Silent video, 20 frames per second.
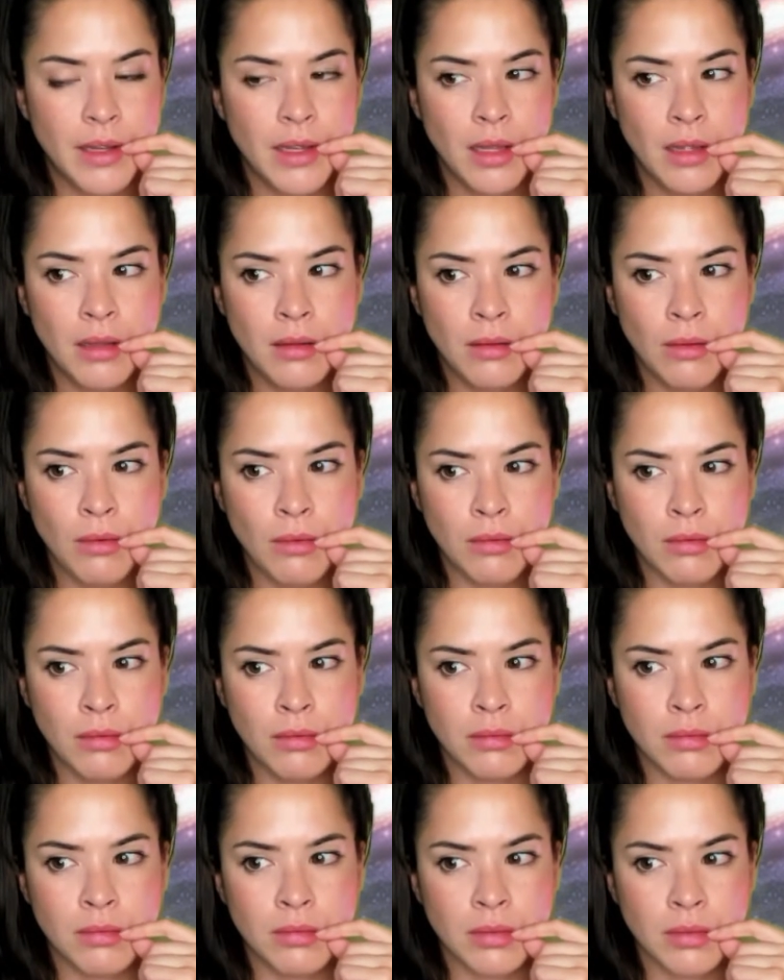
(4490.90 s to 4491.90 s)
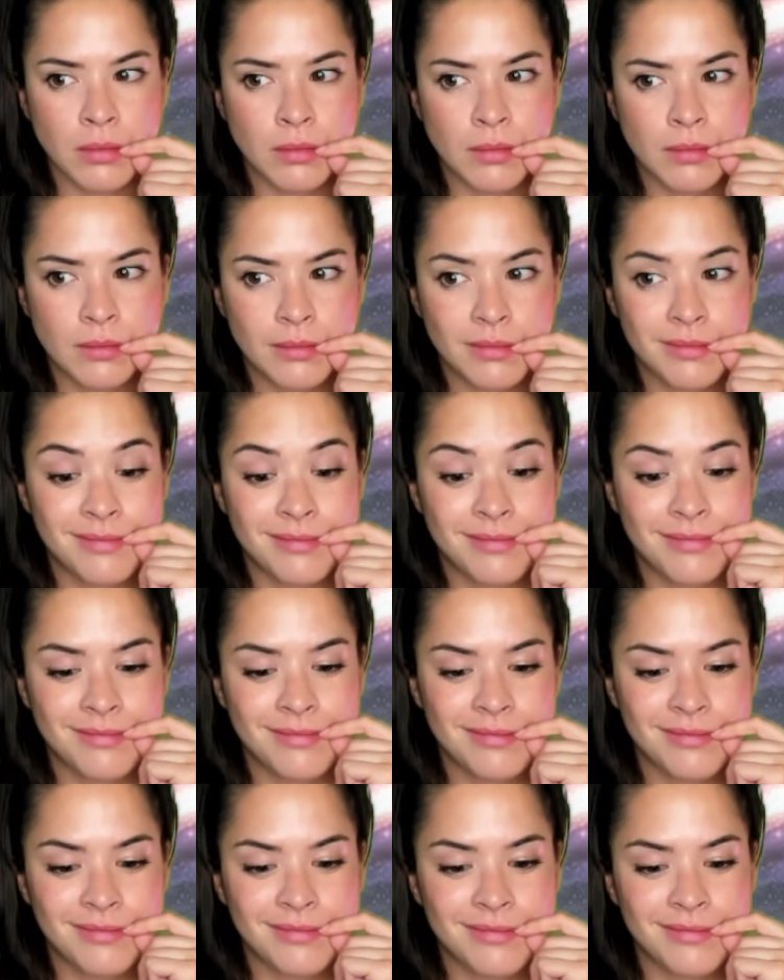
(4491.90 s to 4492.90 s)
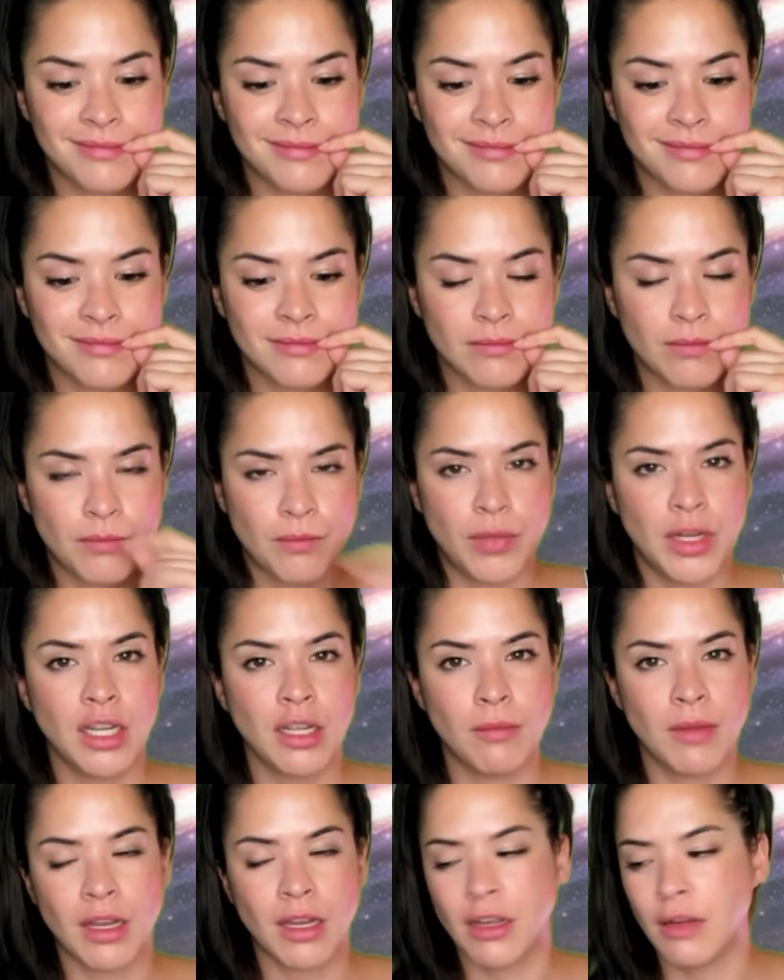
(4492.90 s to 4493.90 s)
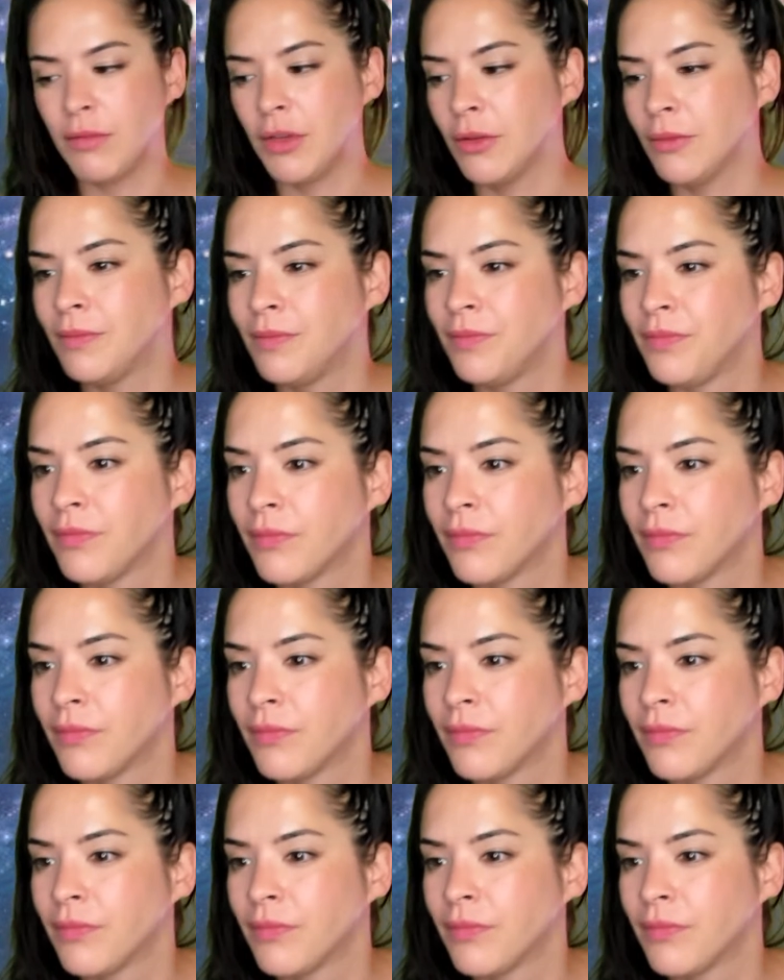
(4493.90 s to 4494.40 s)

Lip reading: Hello. Putting you back on mute.